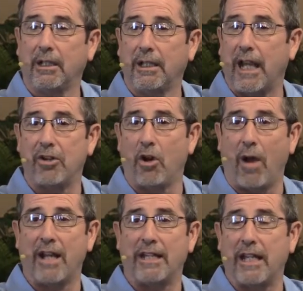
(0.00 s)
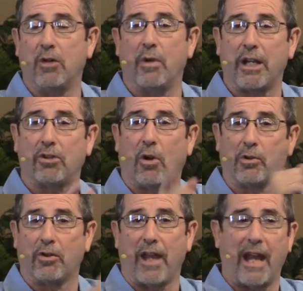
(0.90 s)
He had no idea when he told
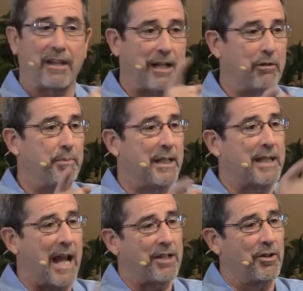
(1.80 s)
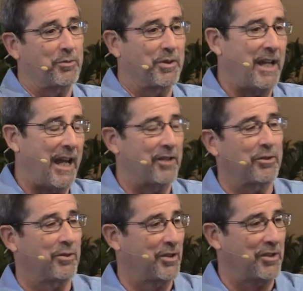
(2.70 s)
her that that he would be diagnosed with
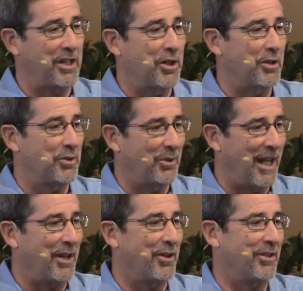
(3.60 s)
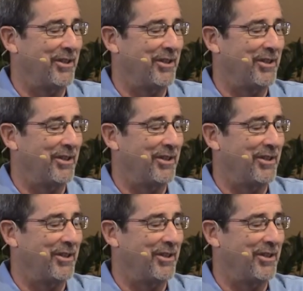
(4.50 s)
cancer just a year or two later.